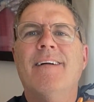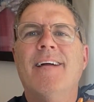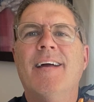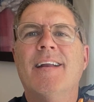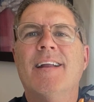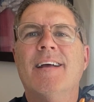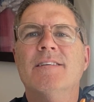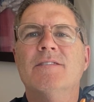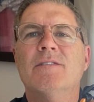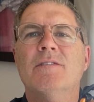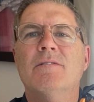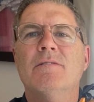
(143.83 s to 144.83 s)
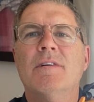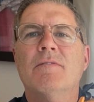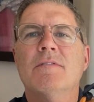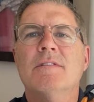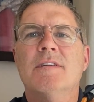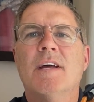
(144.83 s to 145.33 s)
And it has 2
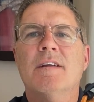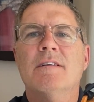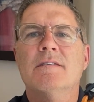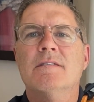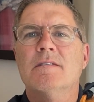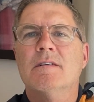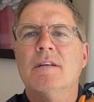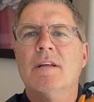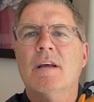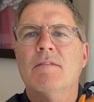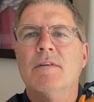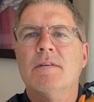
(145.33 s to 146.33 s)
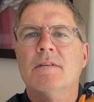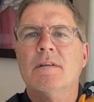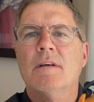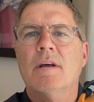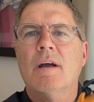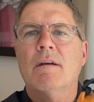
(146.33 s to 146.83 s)
different settings. You can have it
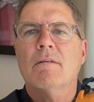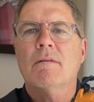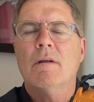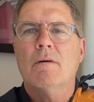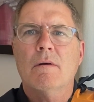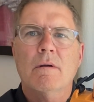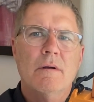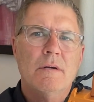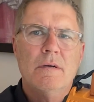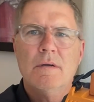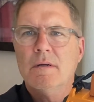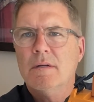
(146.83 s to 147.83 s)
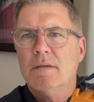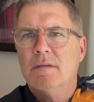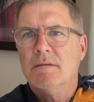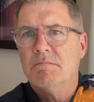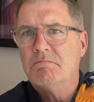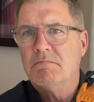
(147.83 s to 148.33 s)
higher or lower.
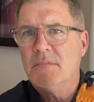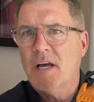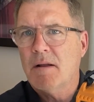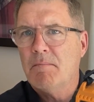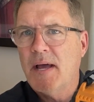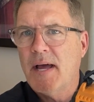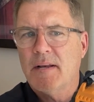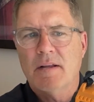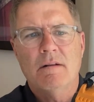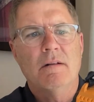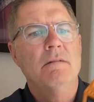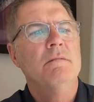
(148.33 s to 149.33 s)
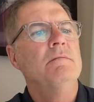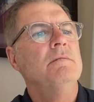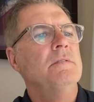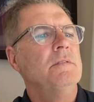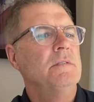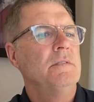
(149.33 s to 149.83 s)
Not a bad little
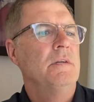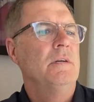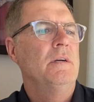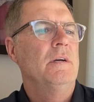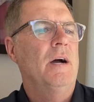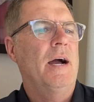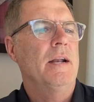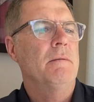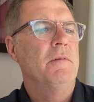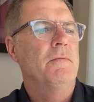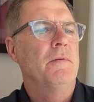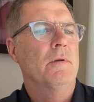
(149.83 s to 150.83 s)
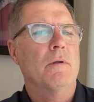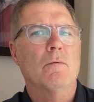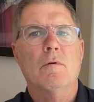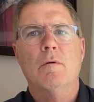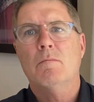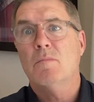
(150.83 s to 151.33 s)
item if you're in a
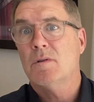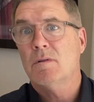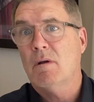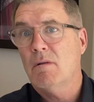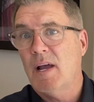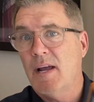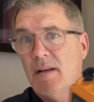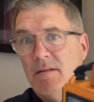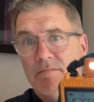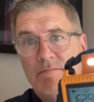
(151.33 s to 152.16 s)
room with no light.